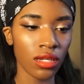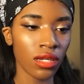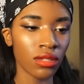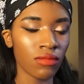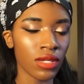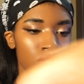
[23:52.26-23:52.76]

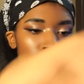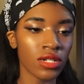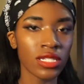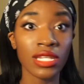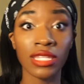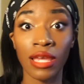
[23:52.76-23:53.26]
And make sure to
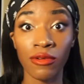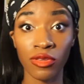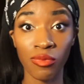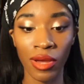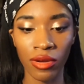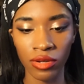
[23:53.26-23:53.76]
set that
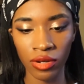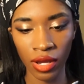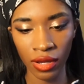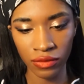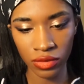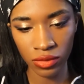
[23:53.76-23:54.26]
with powder
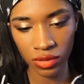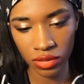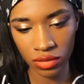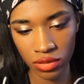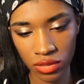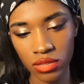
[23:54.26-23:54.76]
afterwards.